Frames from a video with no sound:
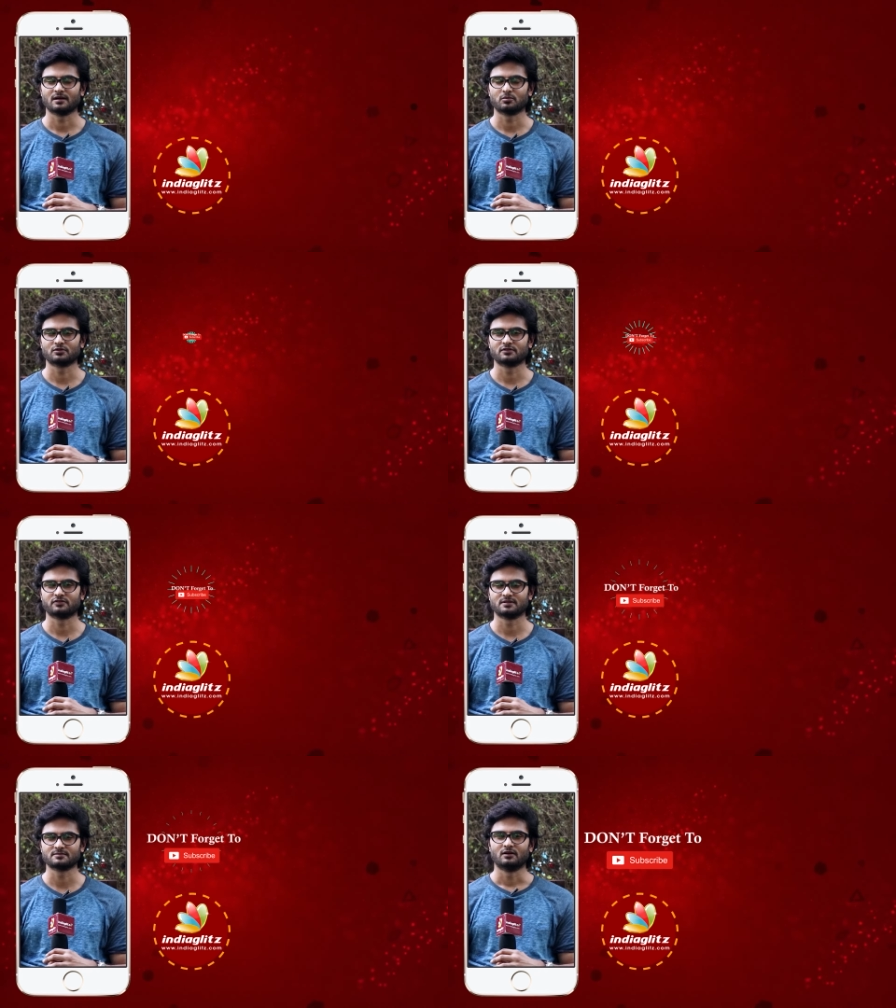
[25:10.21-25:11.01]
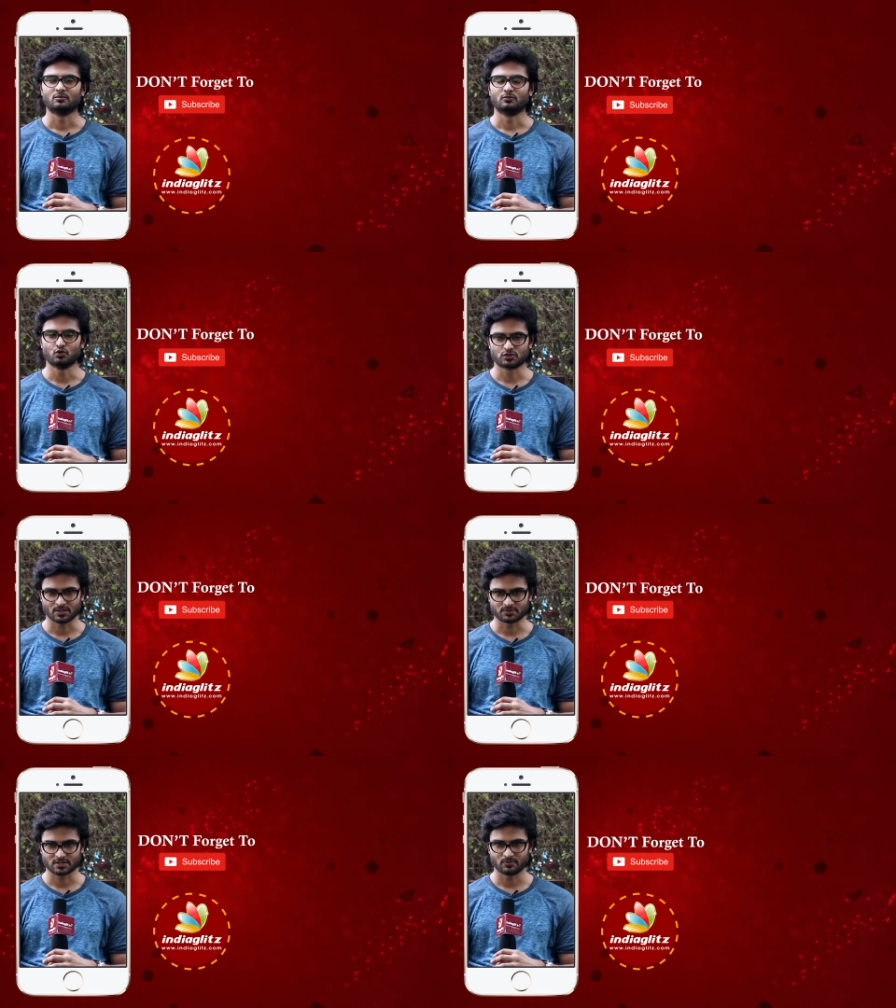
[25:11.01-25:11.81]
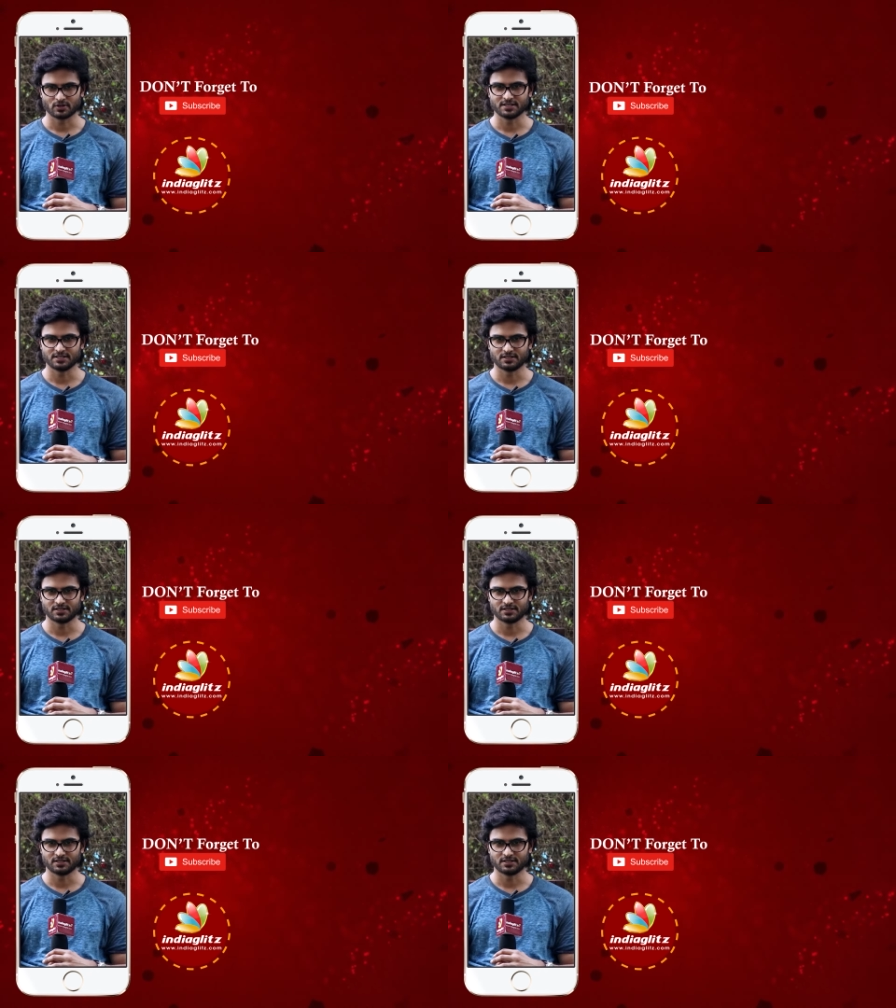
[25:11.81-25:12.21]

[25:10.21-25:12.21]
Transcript: about the films, do subscribe to IG